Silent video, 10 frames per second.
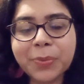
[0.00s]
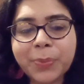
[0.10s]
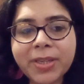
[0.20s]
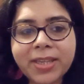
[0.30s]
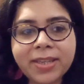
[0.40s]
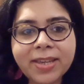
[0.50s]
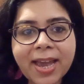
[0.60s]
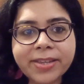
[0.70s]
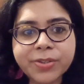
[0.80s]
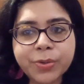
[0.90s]
we,
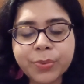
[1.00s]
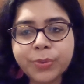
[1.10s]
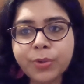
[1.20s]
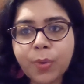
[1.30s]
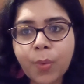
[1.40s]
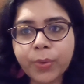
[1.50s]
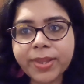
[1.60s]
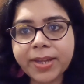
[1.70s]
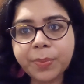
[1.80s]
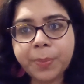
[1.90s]
as you know,
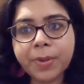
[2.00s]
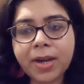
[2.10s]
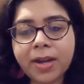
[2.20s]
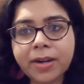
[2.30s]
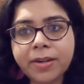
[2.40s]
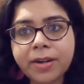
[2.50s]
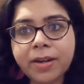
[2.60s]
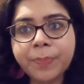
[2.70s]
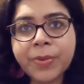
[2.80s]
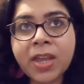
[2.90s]
that
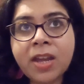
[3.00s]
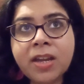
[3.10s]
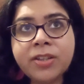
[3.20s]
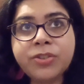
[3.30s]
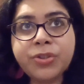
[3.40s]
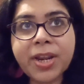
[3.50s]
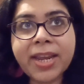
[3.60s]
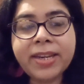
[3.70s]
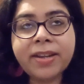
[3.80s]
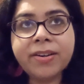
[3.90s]
our
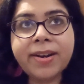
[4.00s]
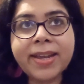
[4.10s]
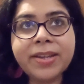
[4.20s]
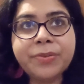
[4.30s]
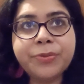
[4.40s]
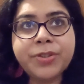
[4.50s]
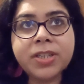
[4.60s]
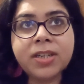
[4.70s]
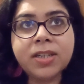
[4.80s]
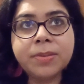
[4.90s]
train arrived
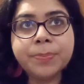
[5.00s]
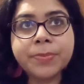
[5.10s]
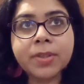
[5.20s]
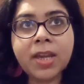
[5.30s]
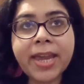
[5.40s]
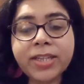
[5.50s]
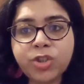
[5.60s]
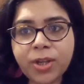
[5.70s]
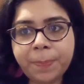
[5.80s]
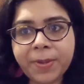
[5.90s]

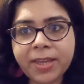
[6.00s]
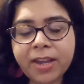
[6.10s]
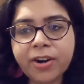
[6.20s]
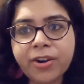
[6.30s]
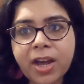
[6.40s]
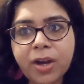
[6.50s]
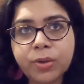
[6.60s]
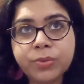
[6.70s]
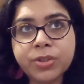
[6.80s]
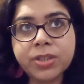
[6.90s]
NJP
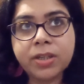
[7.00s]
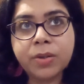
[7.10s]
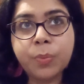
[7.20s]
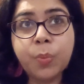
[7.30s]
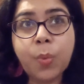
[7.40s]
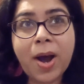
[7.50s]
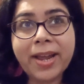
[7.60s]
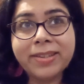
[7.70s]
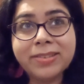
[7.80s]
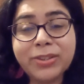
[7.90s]
around
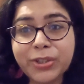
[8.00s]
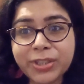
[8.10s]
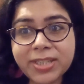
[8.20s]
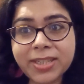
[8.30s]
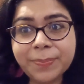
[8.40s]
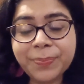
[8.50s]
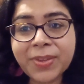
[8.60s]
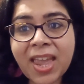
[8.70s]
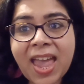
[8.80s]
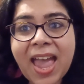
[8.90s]
1:30.
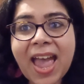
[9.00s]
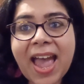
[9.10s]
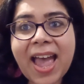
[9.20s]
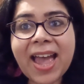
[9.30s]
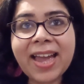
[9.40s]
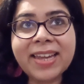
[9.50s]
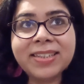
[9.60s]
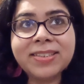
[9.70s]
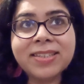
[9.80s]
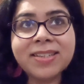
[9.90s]

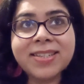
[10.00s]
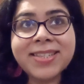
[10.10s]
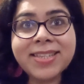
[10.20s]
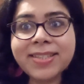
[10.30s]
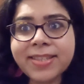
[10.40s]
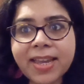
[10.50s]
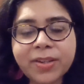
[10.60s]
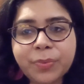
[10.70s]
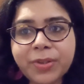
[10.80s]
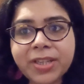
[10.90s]
And since
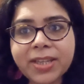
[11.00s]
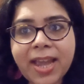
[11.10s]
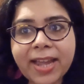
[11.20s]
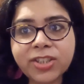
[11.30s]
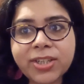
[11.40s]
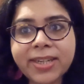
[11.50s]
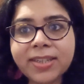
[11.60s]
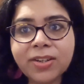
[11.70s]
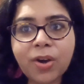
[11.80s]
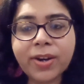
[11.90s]
then, we actually
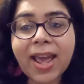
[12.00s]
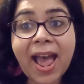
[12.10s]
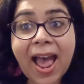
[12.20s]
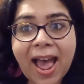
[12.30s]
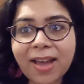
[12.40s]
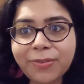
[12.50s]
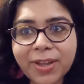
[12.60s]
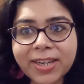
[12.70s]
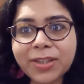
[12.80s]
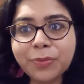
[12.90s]
did not have
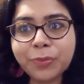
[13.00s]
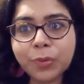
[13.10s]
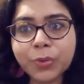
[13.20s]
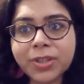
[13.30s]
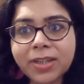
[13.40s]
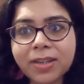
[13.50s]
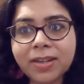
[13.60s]
any food.